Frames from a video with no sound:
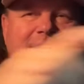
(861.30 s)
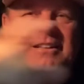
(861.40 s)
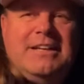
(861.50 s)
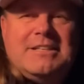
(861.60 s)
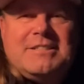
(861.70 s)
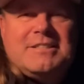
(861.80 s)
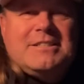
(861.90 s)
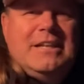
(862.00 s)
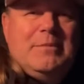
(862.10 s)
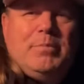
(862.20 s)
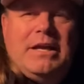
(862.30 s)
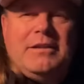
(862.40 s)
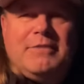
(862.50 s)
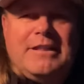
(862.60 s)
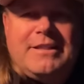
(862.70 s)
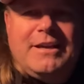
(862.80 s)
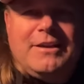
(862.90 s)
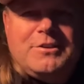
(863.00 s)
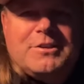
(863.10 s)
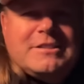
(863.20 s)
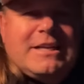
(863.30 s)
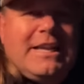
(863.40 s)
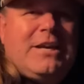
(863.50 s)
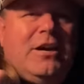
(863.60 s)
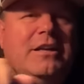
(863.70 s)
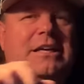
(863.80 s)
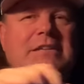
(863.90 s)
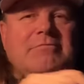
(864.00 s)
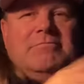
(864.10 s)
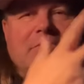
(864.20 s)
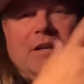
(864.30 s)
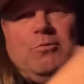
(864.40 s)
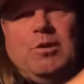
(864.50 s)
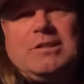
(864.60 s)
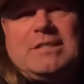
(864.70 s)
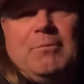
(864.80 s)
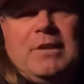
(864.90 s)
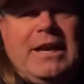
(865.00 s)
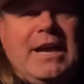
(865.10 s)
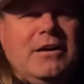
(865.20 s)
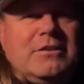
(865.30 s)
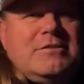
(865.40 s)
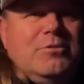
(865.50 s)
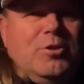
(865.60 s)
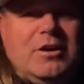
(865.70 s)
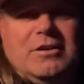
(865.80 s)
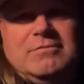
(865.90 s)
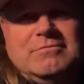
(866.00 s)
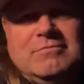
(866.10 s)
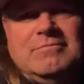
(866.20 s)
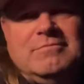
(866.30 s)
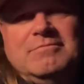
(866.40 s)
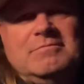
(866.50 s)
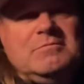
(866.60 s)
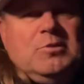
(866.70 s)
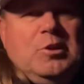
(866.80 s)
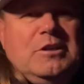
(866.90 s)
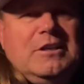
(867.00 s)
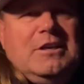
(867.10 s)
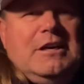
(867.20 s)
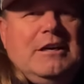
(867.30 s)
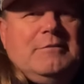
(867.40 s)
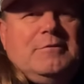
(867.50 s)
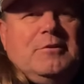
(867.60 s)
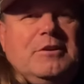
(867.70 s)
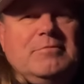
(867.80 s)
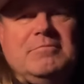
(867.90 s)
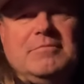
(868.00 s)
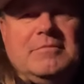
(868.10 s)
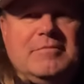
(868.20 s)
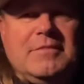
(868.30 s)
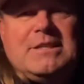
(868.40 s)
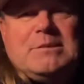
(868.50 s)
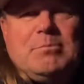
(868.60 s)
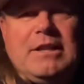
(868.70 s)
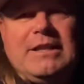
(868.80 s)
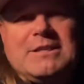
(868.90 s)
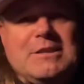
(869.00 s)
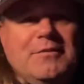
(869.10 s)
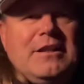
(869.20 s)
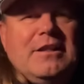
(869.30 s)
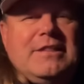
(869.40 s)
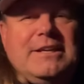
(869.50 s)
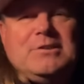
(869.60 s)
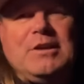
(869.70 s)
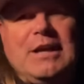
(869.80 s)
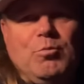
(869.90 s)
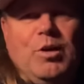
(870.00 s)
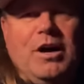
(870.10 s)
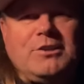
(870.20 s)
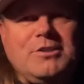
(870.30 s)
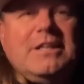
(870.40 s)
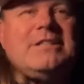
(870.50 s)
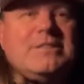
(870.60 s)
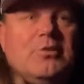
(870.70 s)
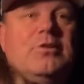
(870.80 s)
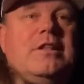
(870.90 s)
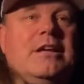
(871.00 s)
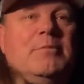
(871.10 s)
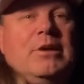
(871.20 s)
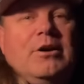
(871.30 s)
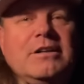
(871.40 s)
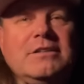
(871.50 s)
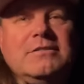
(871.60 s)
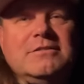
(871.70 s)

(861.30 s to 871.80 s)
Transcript: there's this little button right there. You just click on it and watch something else or turn it off or there's millions of other things you can watch. That's a good thing about it.